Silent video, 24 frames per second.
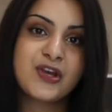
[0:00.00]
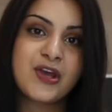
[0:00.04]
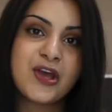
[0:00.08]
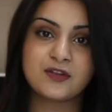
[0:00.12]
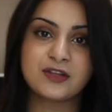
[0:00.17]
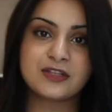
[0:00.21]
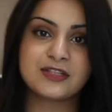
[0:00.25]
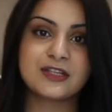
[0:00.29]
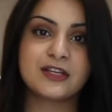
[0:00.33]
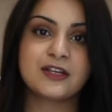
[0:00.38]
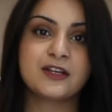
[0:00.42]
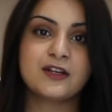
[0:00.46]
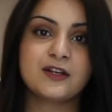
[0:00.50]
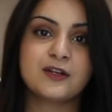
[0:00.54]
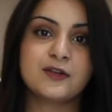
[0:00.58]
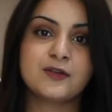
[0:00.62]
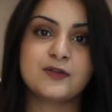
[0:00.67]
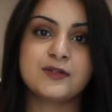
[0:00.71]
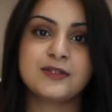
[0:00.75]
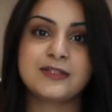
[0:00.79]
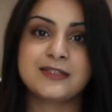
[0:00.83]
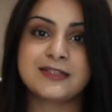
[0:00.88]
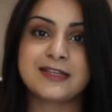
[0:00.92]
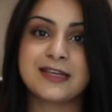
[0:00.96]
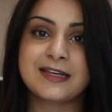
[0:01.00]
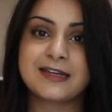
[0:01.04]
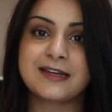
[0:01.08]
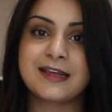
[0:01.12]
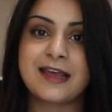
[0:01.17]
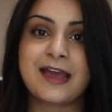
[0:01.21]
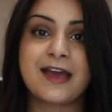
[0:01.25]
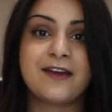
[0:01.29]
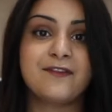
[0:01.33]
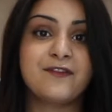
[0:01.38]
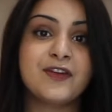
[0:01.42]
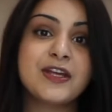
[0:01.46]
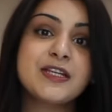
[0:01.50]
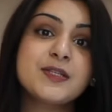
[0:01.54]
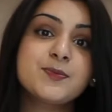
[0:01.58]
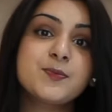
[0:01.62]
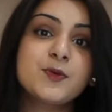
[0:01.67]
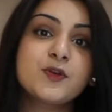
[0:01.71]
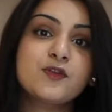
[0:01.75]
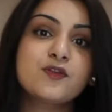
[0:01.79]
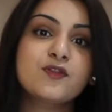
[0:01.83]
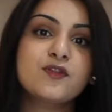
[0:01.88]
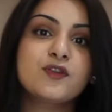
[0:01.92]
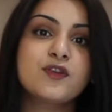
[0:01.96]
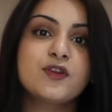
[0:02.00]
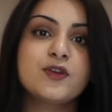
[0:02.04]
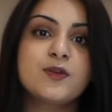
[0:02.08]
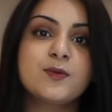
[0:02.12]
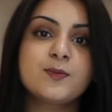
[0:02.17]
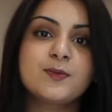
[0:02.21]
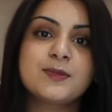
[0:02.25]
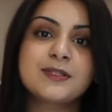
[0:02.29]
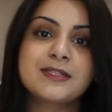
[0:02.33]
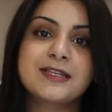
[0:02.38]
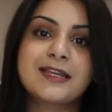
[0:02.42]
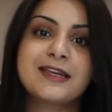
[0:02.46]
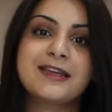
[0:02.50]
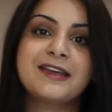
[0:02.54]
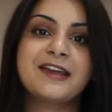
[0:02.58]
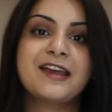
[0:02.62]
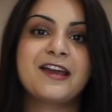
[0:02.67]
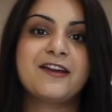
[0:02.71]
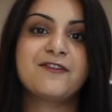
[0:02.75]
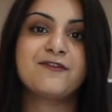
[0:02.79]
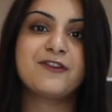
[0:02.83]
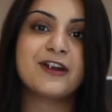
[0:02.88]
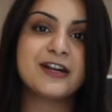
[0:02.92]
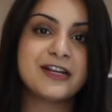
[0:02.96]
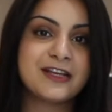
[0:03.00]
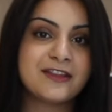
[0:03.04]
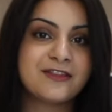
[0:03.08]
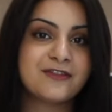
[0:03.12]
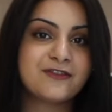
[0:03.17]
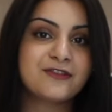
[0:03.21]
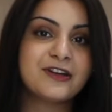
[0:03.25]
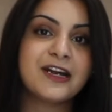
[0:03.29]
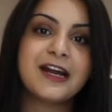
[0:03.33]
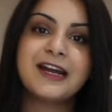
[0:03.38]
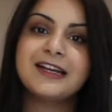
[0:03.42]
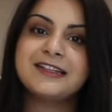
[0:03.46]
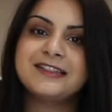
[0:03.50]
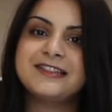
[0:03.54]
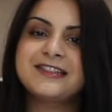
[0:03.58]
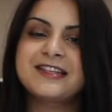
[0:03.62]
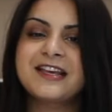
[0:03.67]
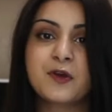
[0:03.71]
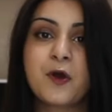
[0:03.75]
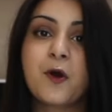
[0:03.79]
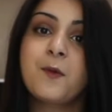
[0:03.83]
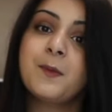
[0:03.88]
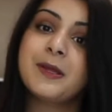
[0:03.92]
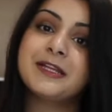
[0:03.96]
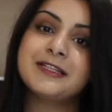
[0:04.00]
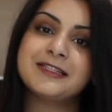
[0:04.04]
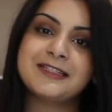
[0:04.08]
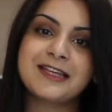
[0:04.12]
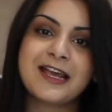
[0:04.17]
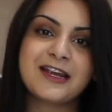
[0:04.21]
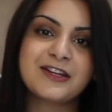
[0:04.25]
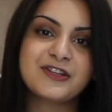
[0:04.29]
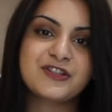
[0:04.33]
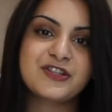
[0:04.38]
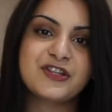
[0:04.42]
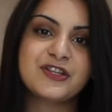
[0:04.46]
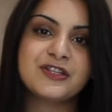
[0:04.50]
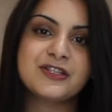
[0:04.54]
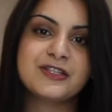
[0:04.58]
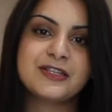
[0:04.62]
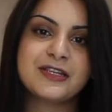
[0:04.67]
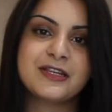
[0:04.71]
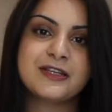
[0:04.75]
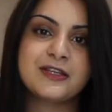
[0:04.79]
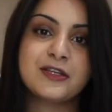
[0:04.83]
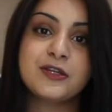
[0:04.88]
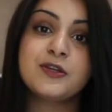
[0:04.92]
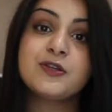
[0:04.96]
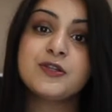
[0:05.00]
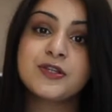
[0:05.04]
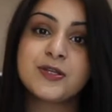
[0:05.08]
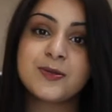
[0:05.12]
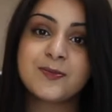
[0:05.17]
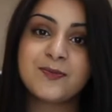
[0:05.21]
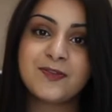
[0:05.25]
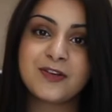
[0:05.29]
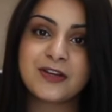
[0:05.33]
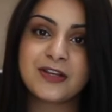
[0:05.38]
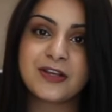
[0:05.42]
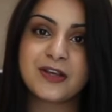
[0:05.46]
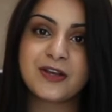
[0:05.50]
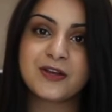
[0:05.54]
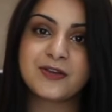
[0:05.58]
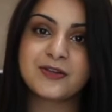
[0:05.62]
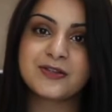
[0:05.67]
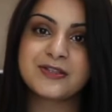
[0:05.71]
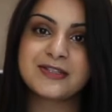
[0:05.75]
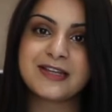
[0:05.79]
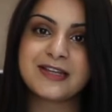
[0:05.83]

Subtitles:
This includes skincare Facebook groups, skincare Reddit threads, comment sections in YouTube videos